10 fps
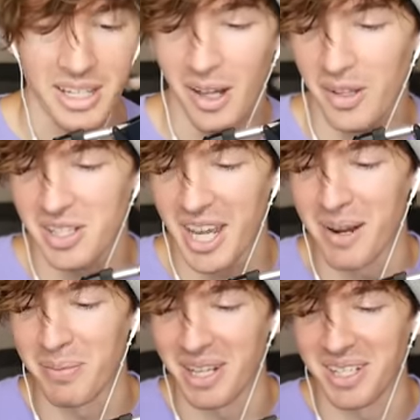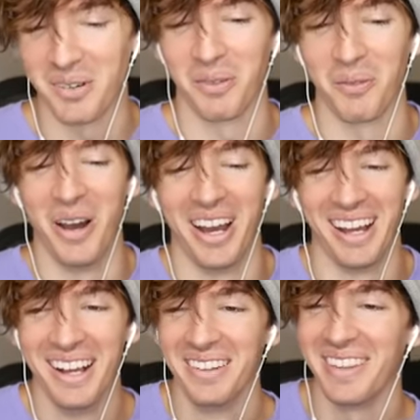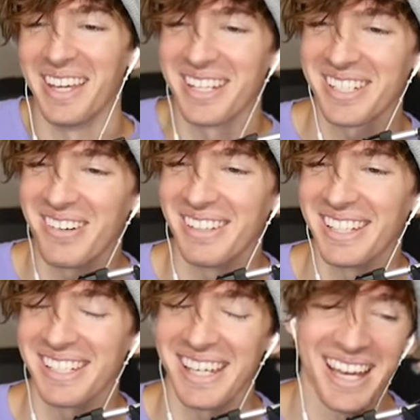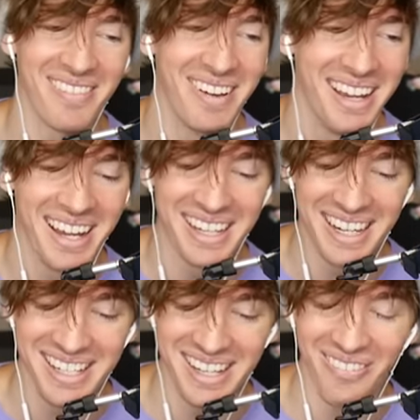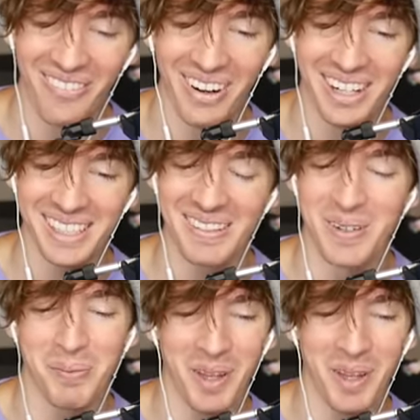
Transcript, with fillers: You know, this game doesn't, the issue with this game, it doesn't work if you